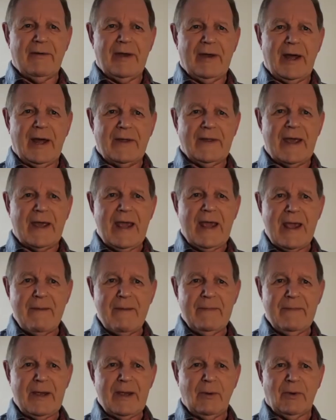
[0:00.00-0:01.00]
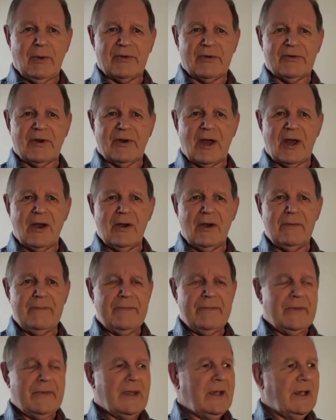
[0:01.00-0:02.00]
We found neither him, he wasn't
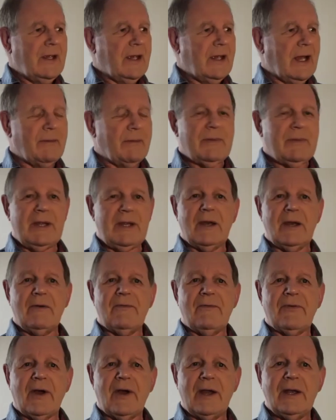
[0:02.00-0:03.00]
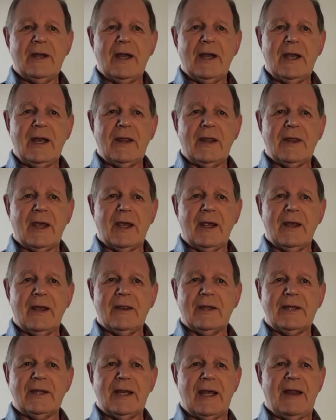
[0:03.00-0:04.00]
home, and we didn't find anything
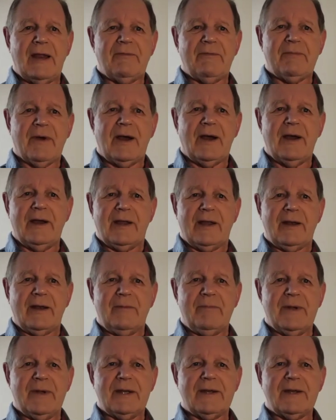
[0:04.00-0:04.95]
that he'd left behind.